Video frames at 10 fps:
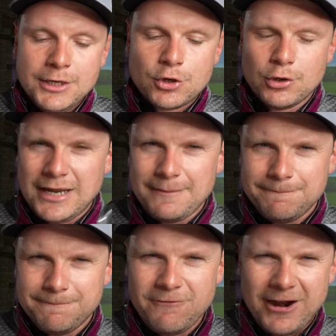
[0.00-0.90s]
Could I
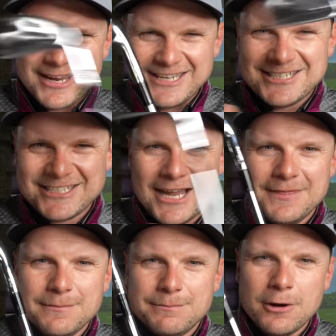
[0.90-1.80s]
Frankenstein
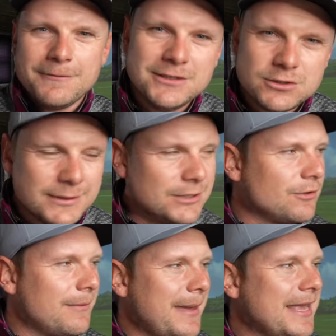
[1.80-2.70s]
them both into each
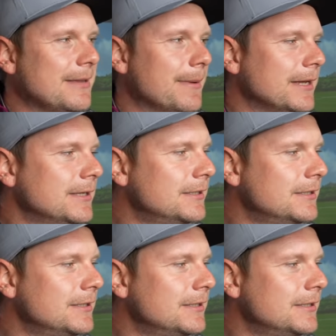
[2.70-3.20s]
other? Maybe.